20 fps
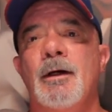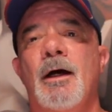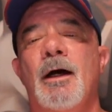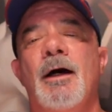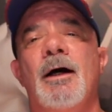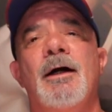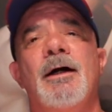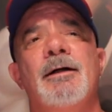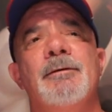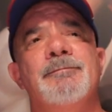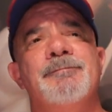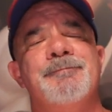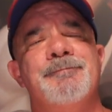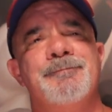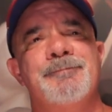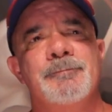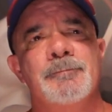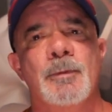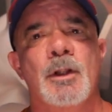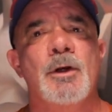of.
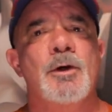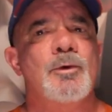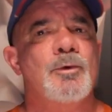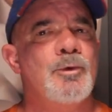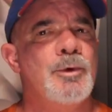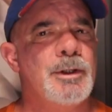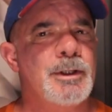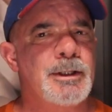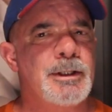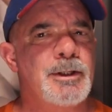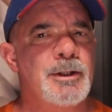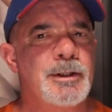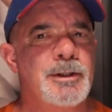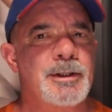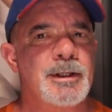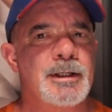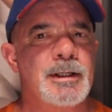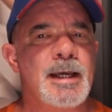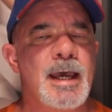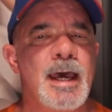Really good
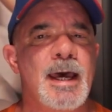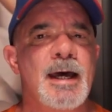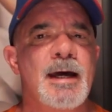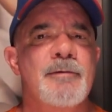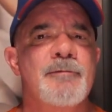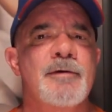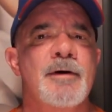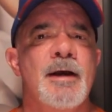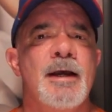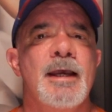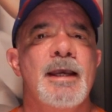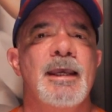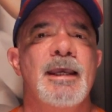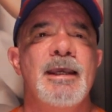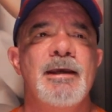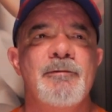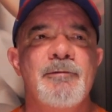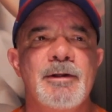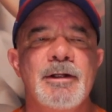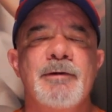thing to have,
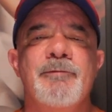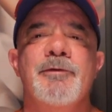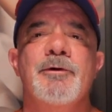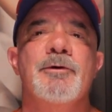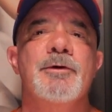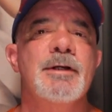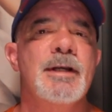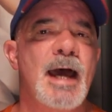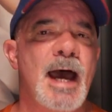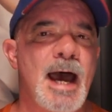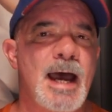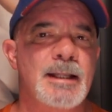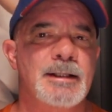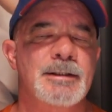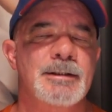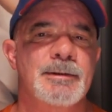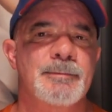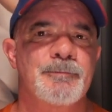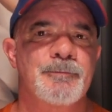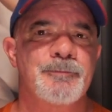even if you're
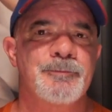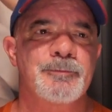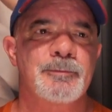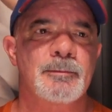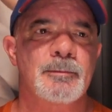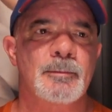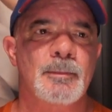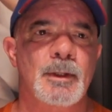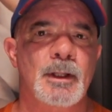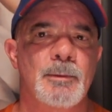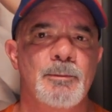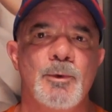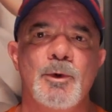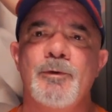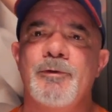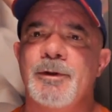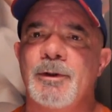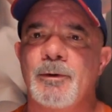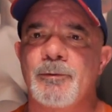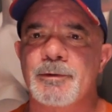not
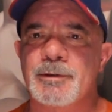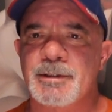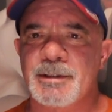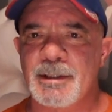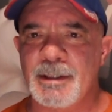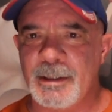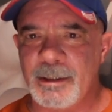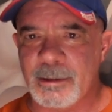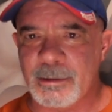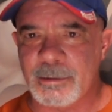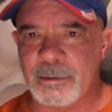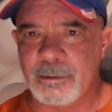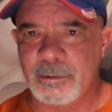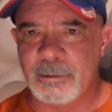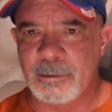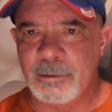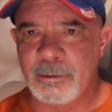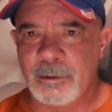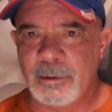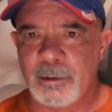moving overseas.
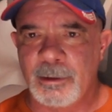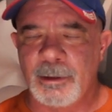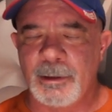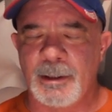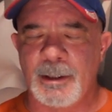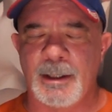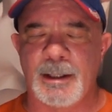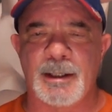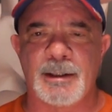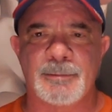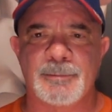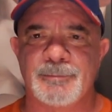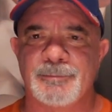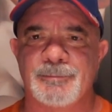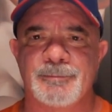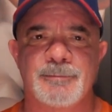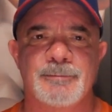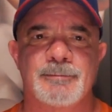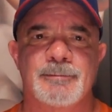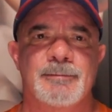
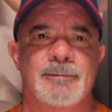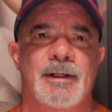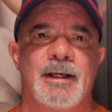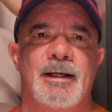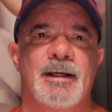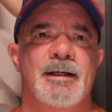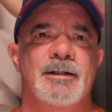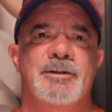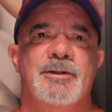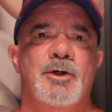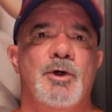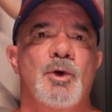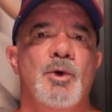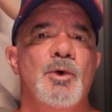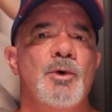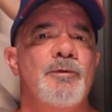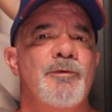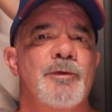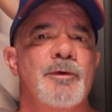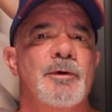It's
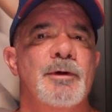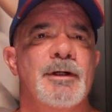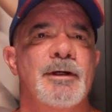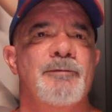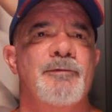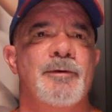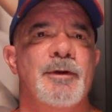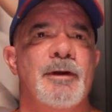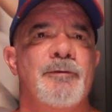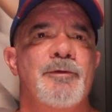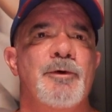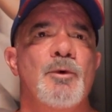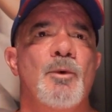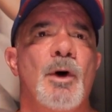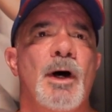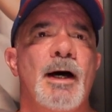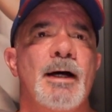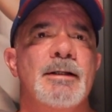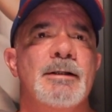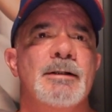cool for if you
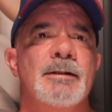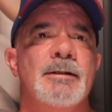want